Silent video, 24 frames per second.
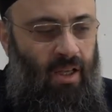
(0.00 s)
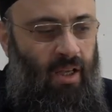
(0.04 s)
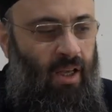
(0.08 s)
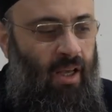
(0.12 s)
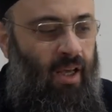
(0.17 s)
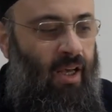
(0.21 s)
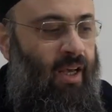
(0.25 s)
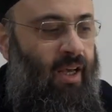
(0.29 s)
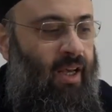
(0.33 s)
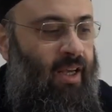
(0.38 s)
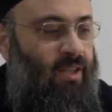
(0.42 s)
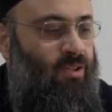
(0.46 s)

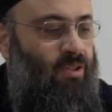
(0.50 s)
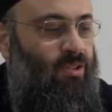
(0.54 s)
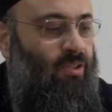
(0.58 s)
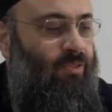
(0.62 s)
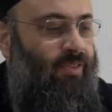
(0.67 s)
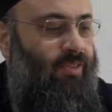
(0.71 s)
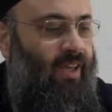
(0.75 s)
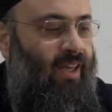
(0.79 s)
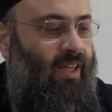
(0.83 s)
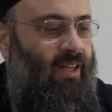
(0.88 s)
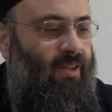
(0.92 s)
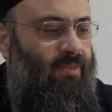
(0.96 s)

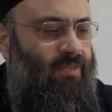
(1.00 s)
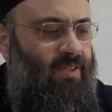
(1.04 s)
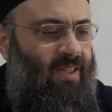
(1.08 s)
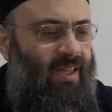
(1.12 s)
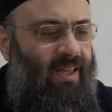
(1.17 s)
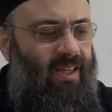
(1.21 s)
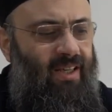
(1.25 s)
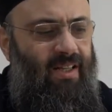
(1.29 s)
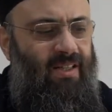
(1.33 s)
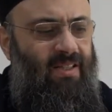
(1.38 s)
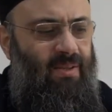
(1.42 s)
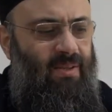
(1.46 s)
Sufiya
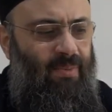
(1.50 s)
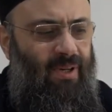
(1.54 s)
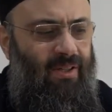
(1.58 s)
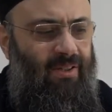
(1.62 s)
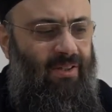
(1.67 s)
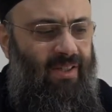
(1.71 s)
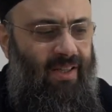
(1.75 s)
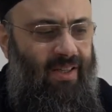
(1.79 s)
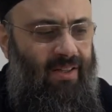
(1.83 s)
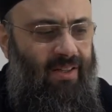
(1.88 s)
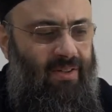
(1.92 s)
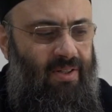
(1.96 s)
al-Nafsiyya, it's about
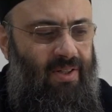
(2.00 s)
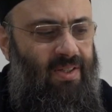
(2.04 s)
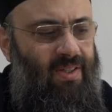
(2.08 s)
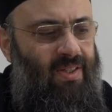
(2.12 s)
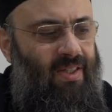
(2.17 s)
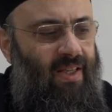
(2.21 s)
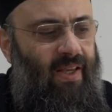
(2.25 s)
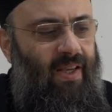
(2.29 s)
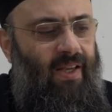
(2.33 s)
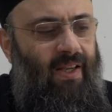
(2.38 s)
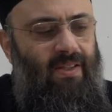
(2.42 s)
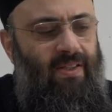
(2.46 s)
the inner
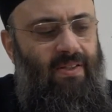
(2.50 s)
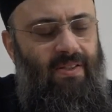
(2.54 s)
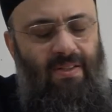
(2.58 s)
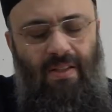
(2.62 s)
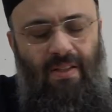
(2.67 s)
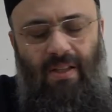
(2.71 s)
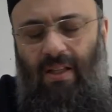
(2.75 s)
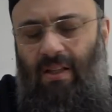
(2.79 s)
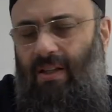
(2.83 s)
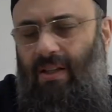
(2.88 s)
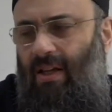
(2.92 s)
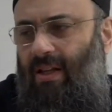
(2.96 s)
states,
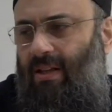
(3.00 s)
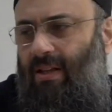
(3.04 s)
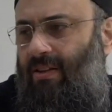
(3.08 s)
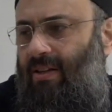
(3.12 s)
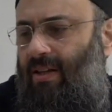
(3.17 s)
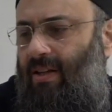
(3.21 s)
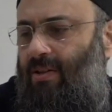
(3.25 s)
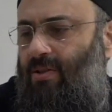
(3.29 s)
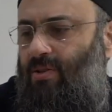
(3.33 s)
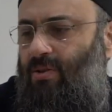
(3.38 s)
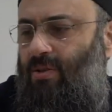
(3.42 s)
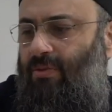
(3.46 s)
and
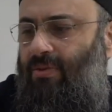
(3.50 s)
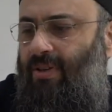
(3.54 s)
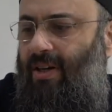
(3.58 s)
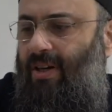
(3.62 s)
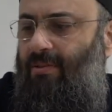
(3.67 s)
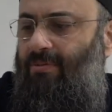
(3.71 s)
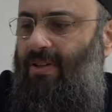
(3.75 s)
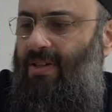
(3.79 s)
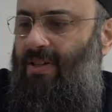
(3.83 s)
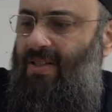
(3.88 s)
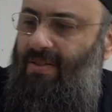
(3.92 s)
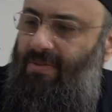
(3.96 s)
then Sufiya
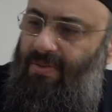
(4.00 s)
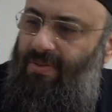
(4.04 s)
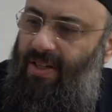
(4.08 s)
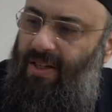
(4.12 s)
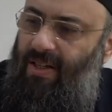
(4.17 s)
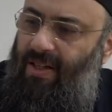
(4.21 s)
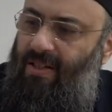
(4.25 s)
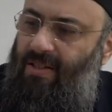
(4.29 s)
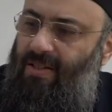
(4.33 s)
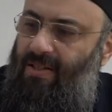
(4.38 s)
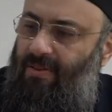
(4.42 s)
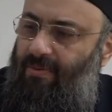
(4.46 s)

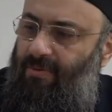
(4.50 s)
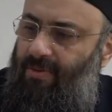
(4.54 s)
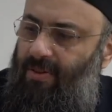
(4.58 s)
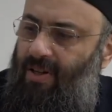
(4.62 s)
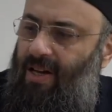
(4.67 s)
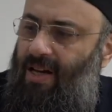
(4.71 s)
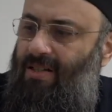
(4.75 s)
al-Falsafiyya, it's the